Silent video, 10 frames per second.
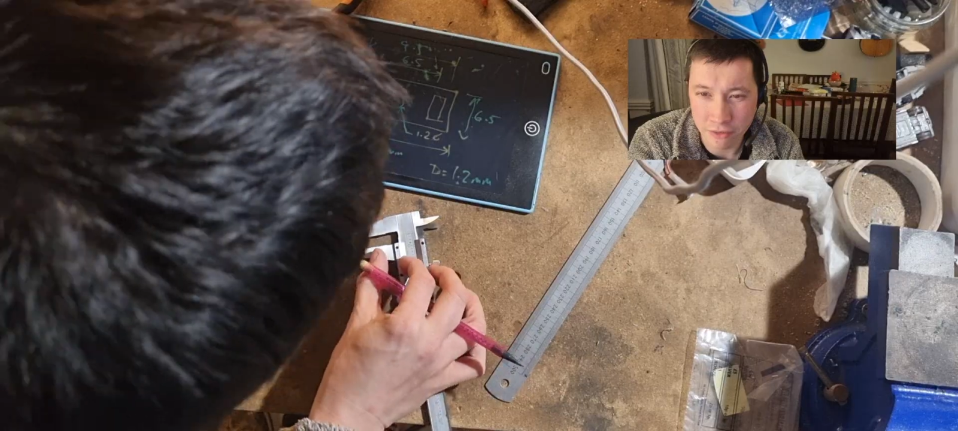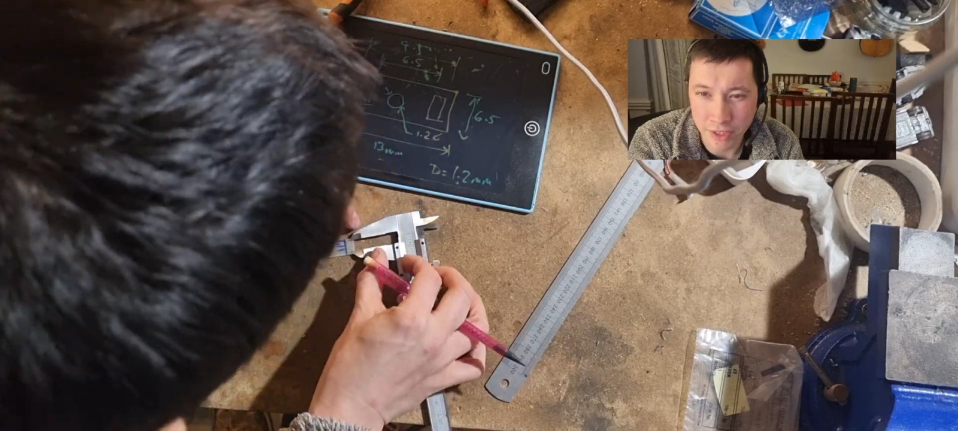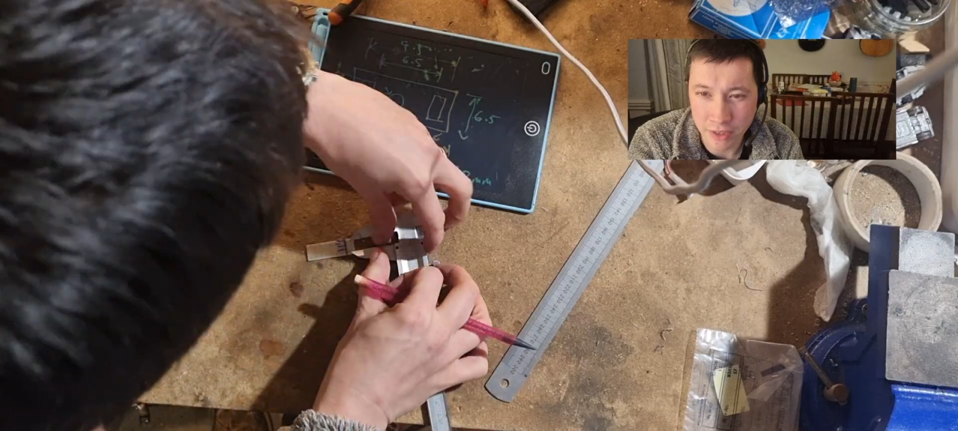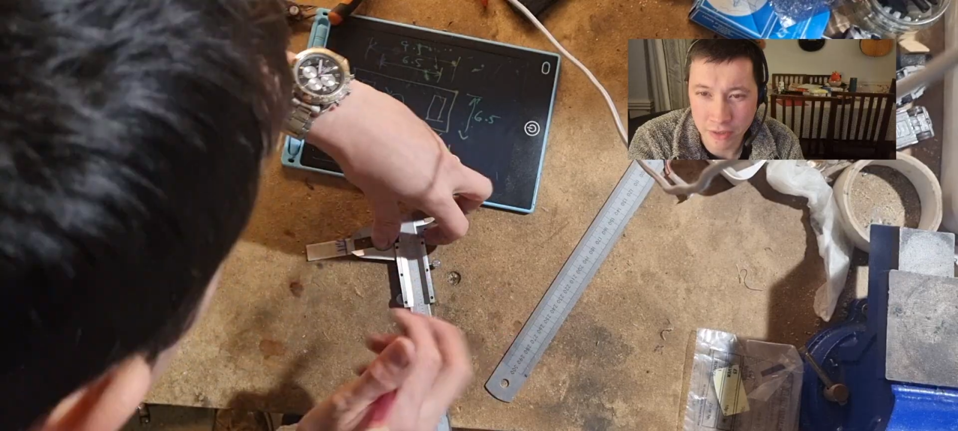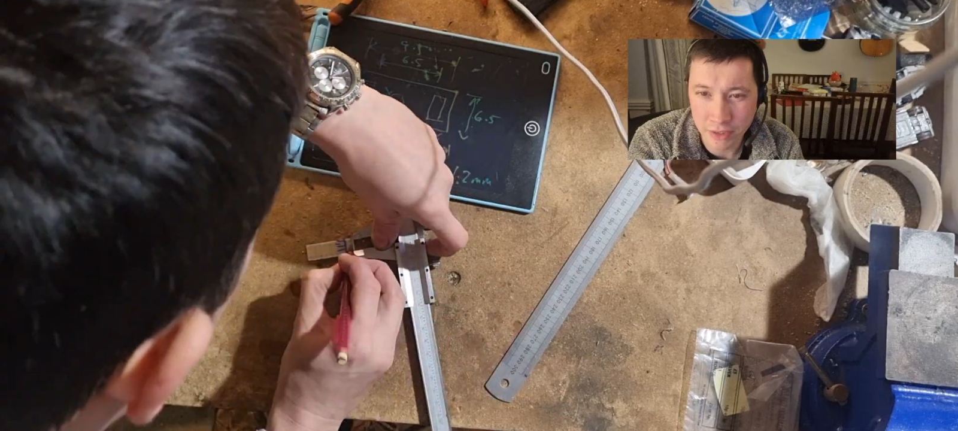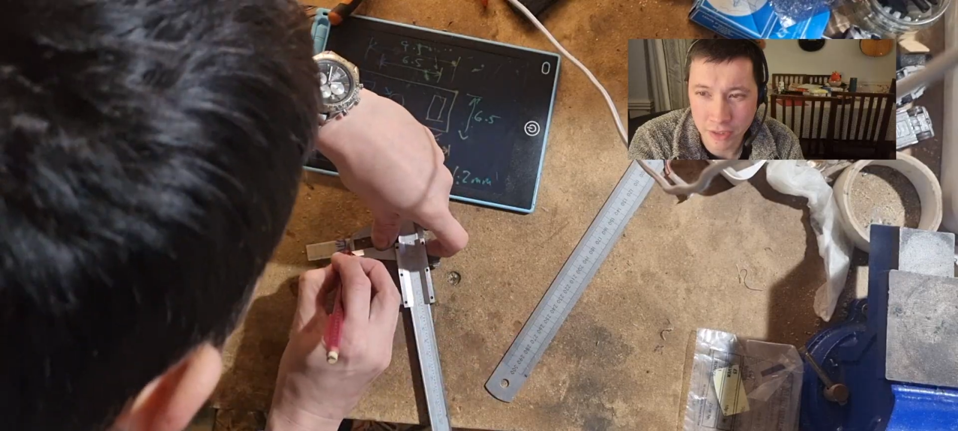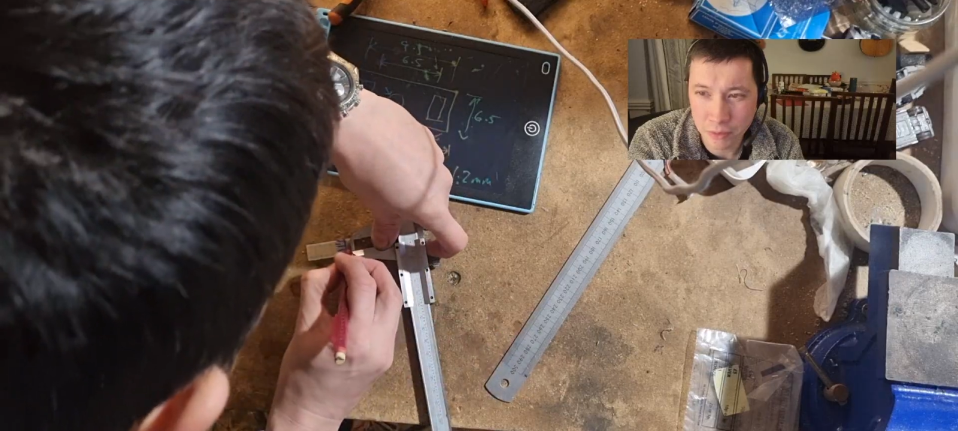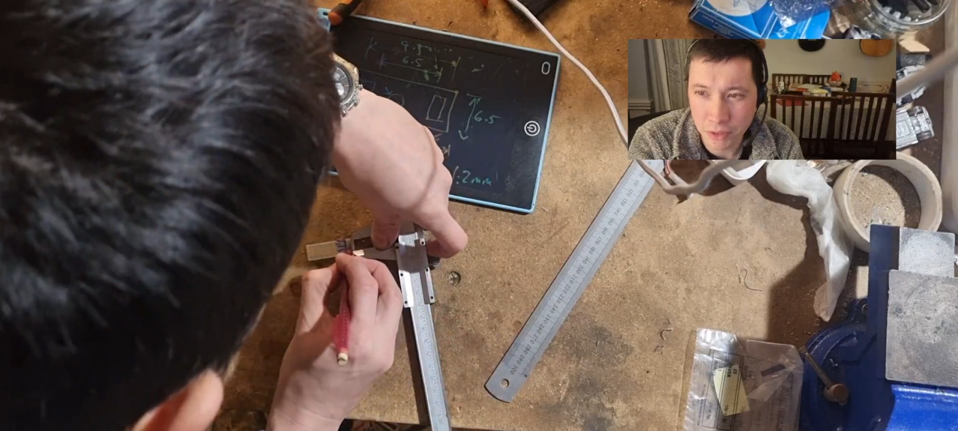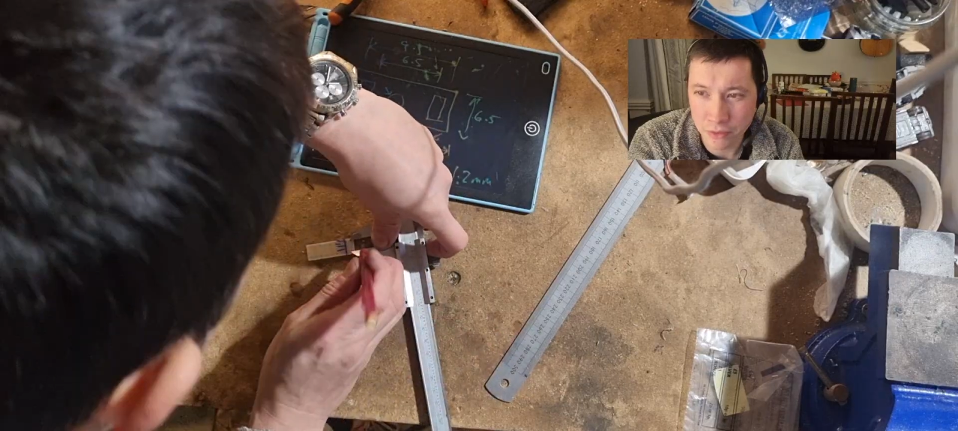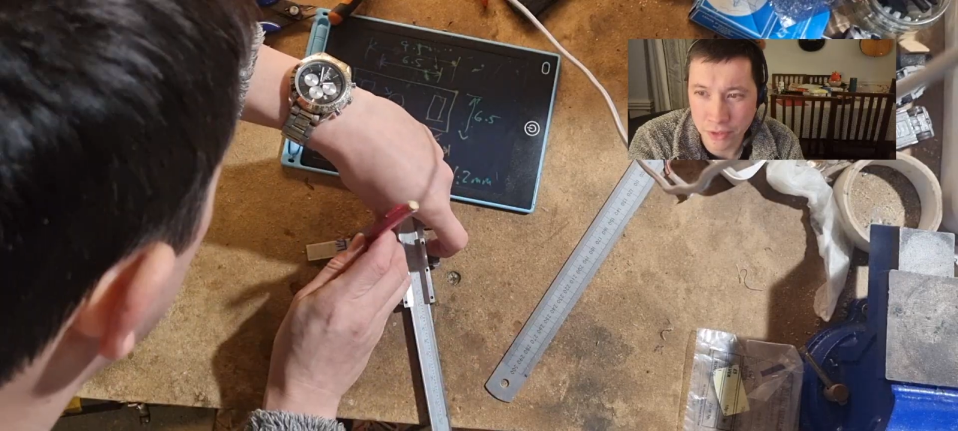fan of doing so
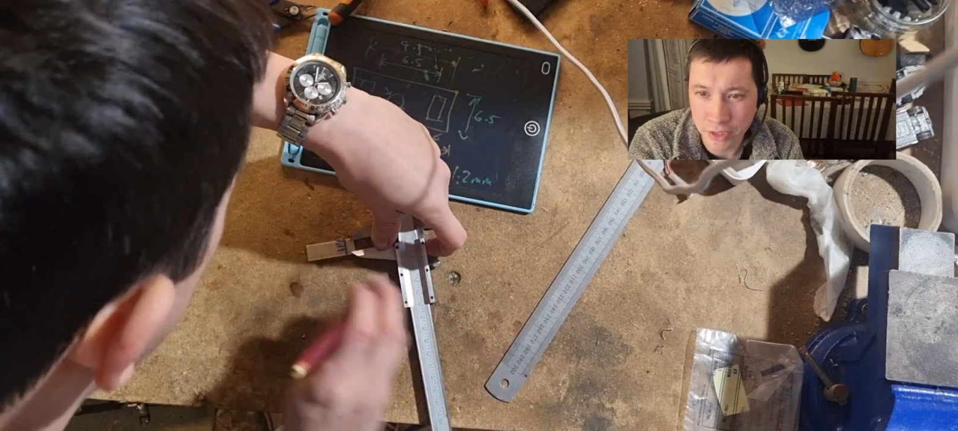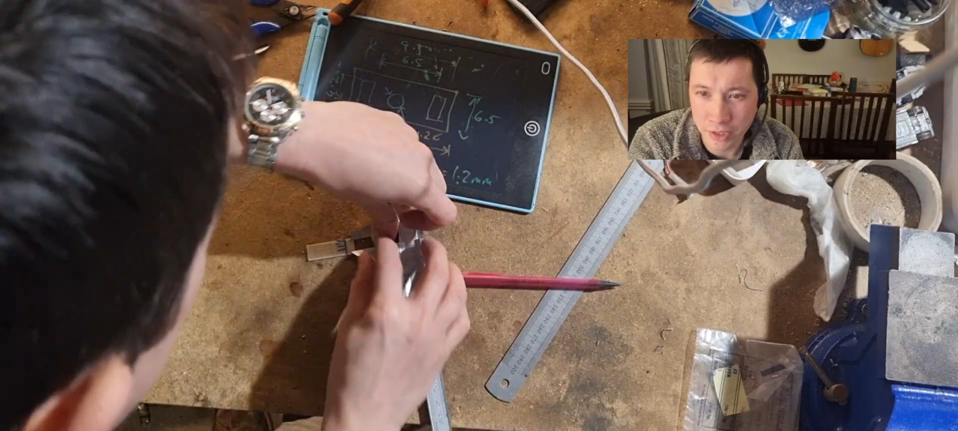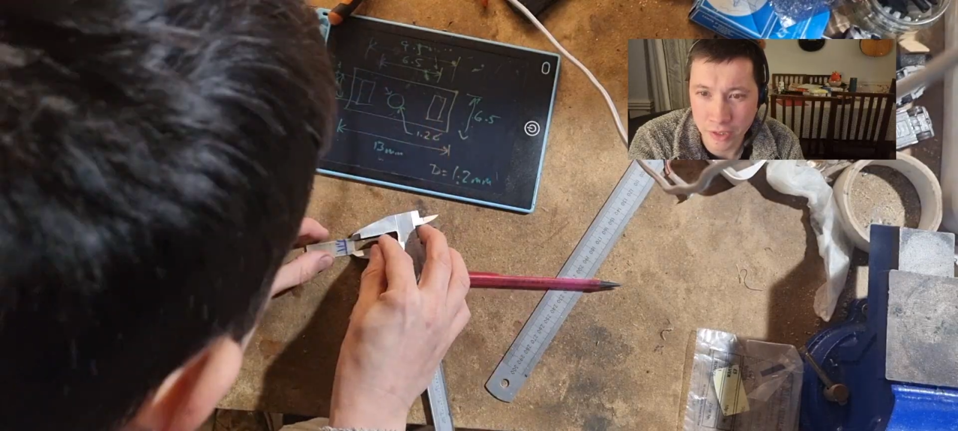because obviously